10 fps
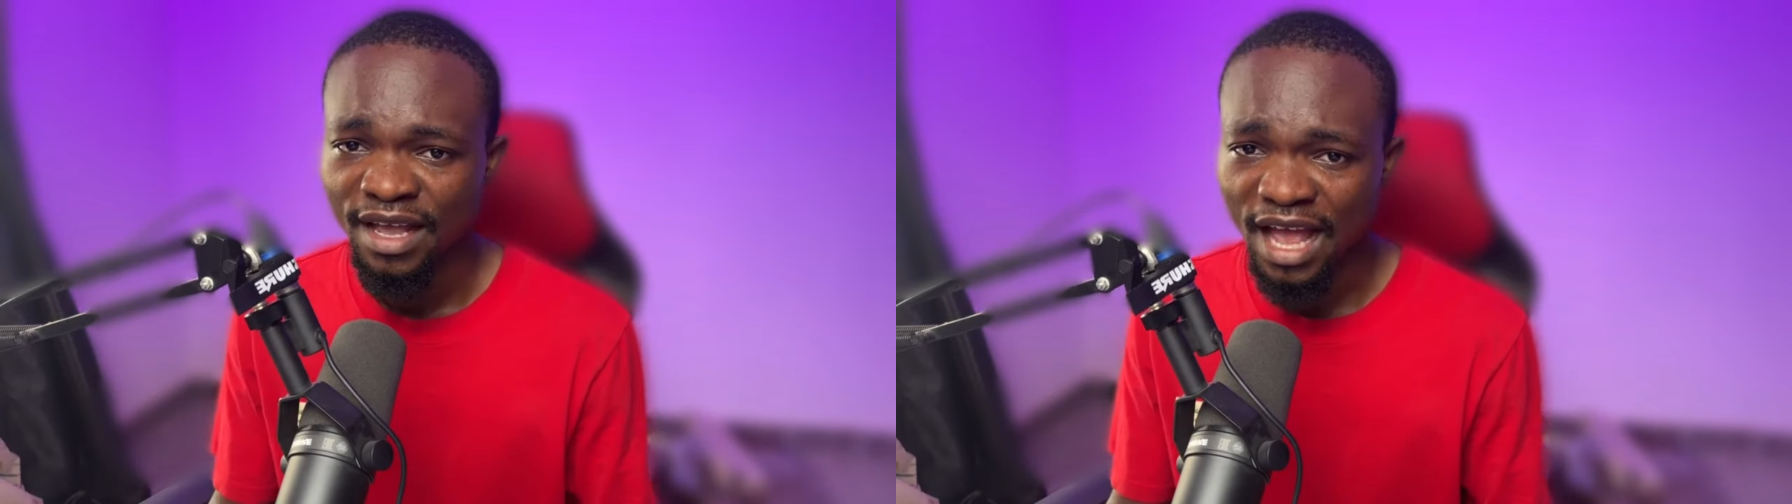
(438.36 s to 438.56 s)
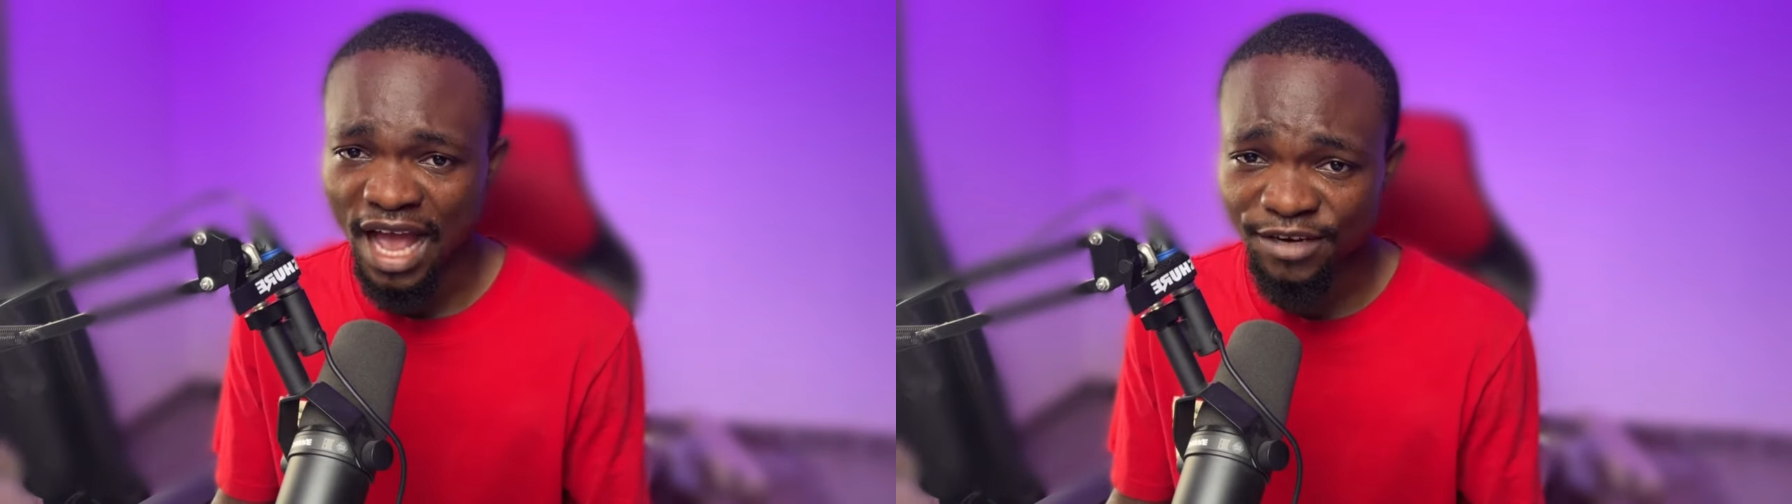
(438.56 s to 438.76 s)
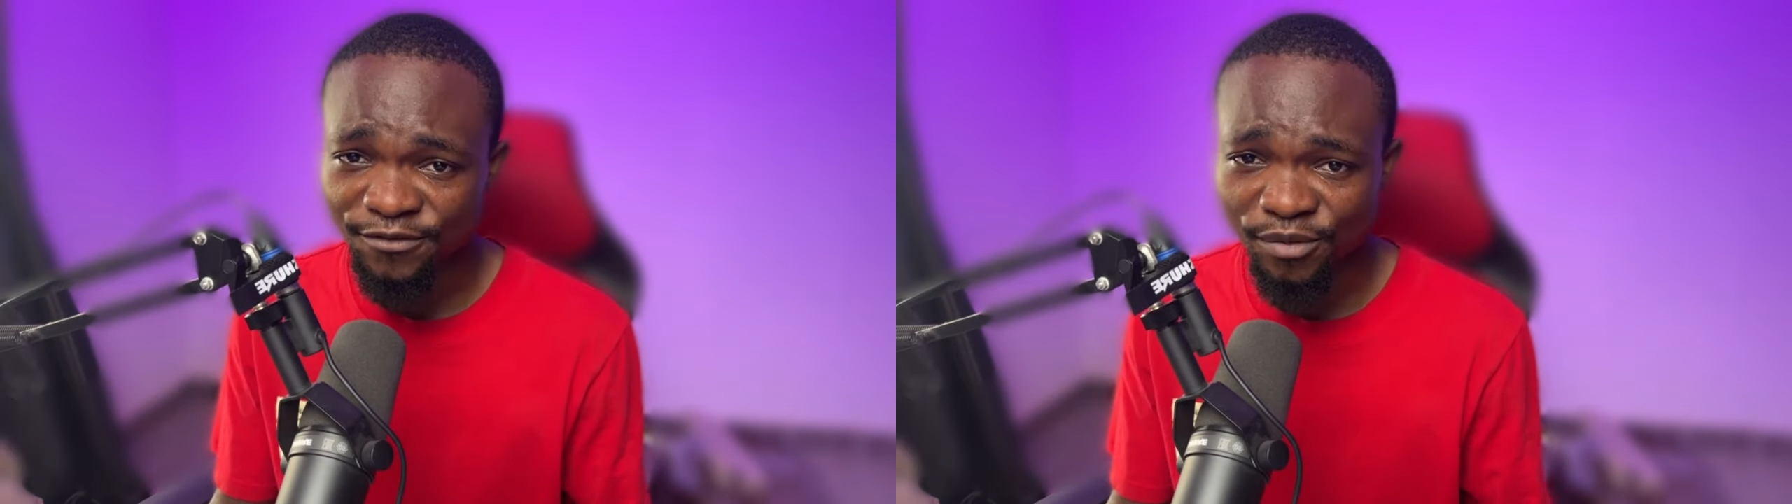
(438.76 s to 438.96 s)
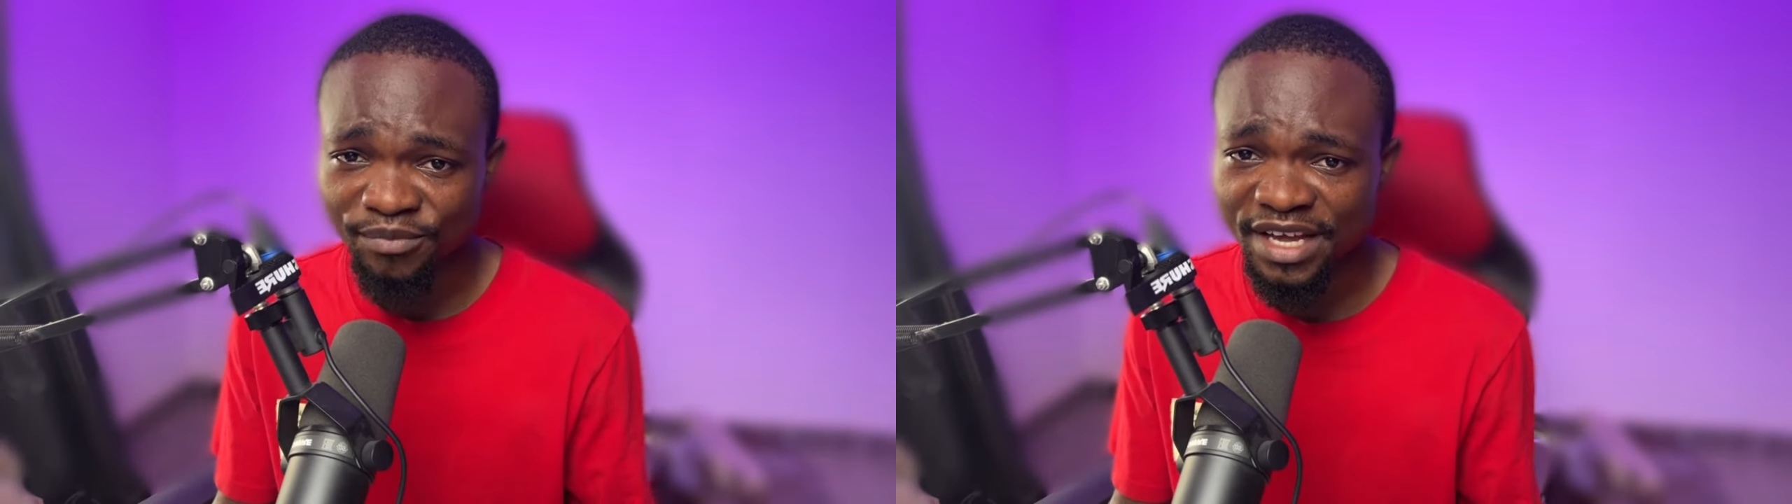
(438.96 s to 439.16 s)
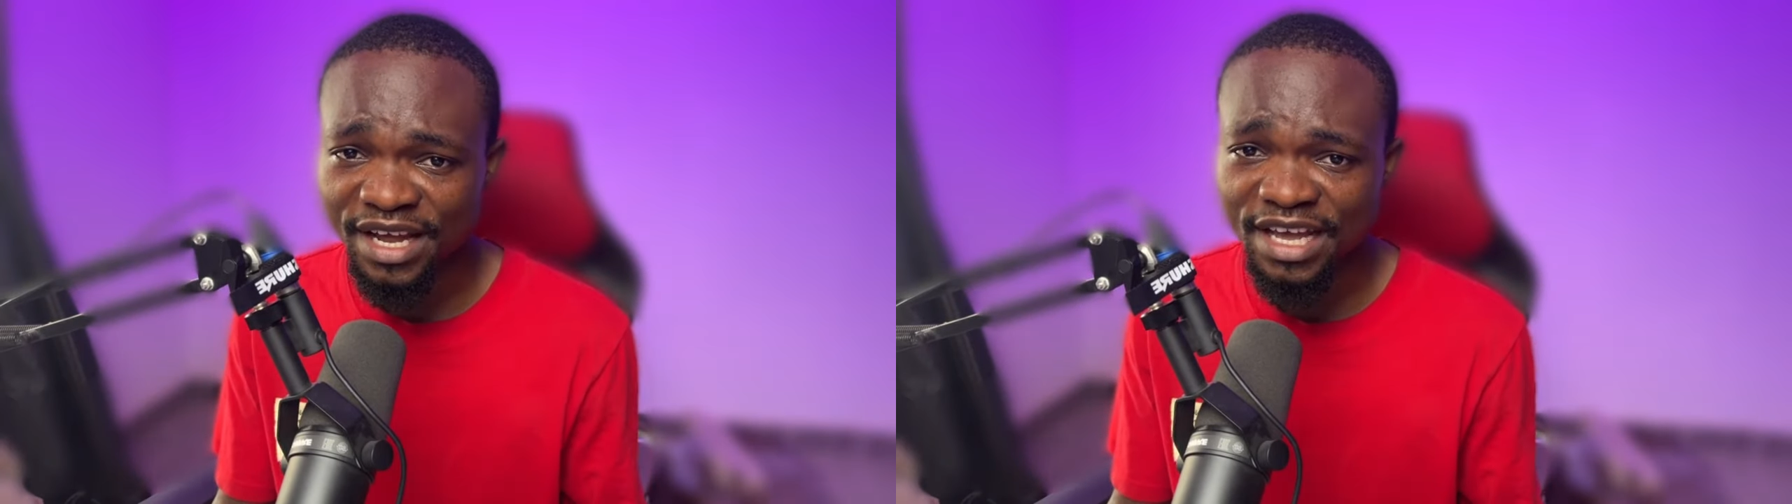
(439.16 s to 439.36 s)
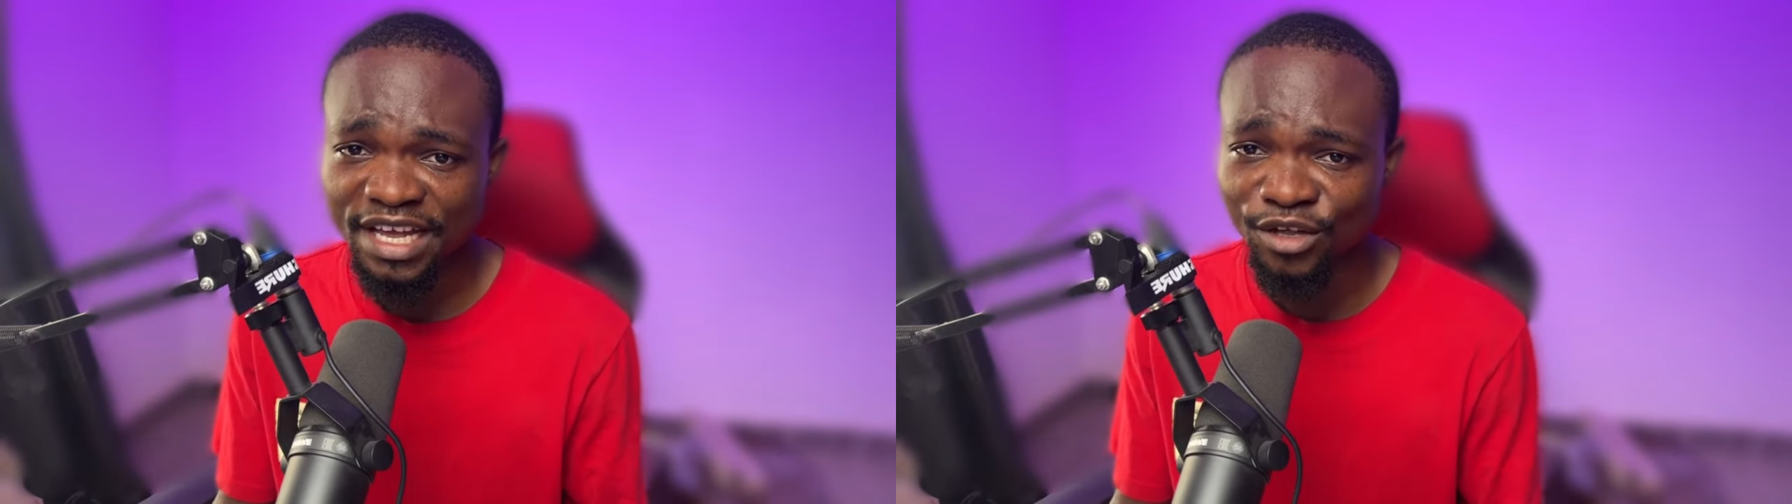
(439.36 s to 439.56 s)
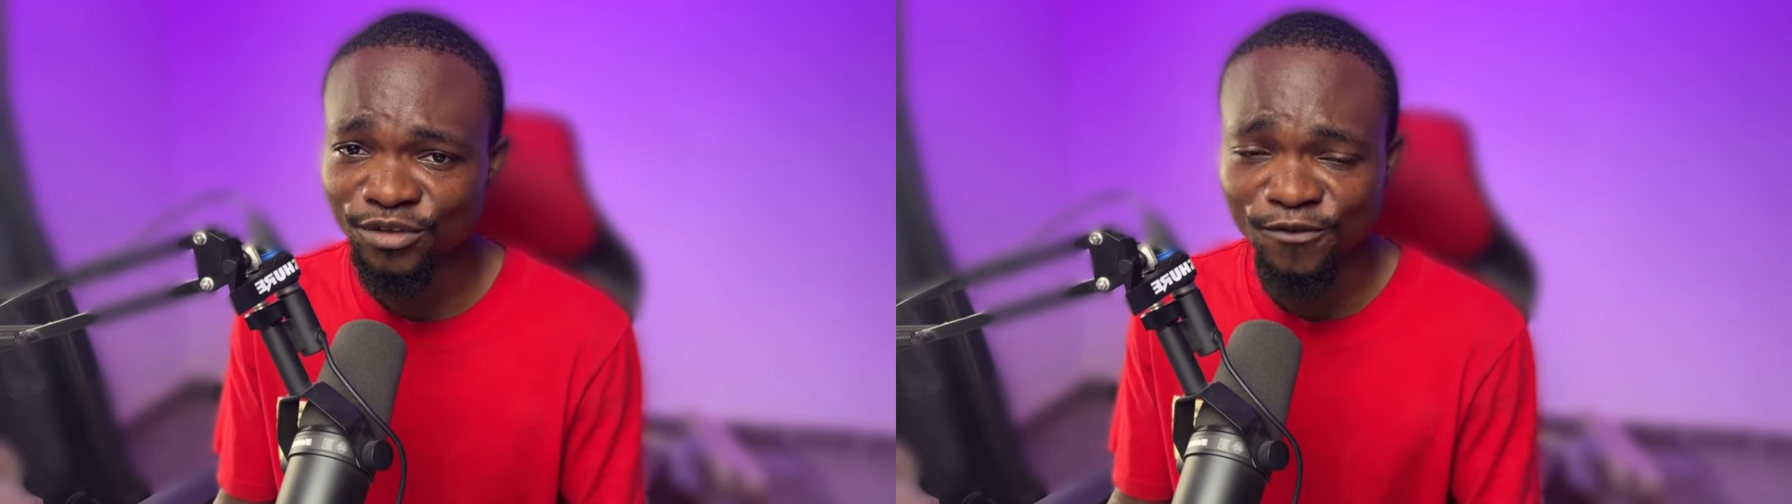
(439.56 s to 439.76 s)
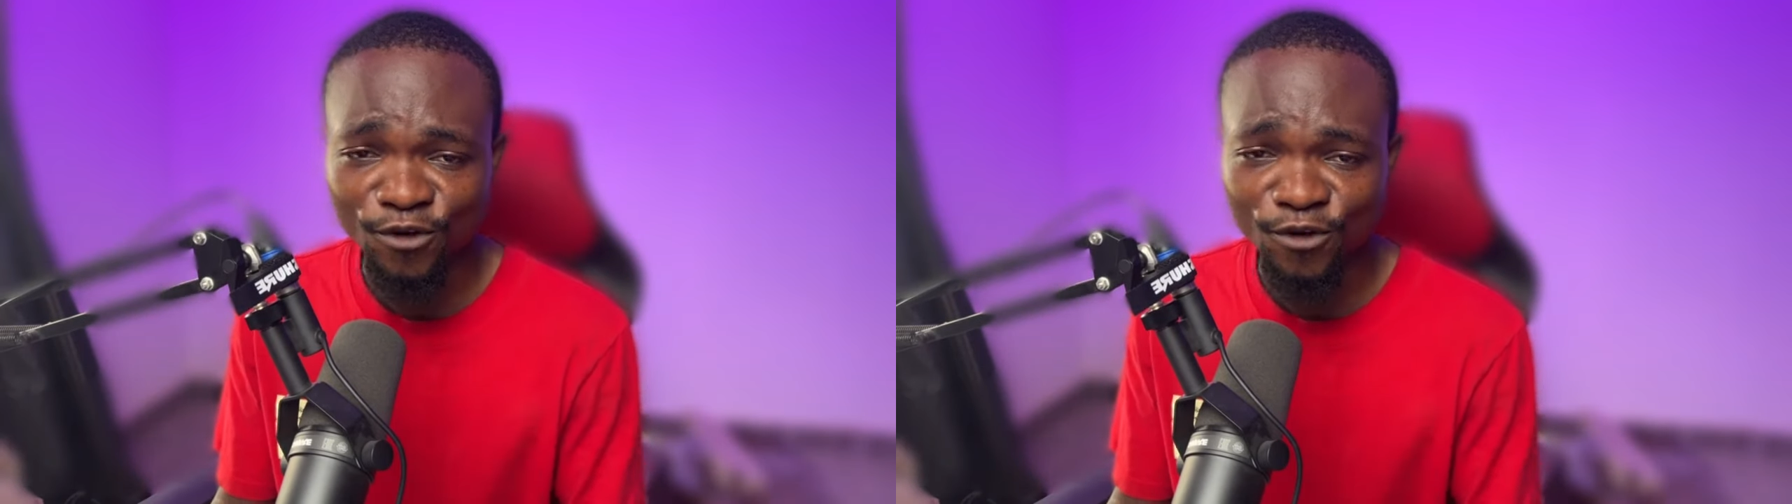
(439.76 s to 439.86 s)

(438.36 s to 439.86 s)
And from there, a lot of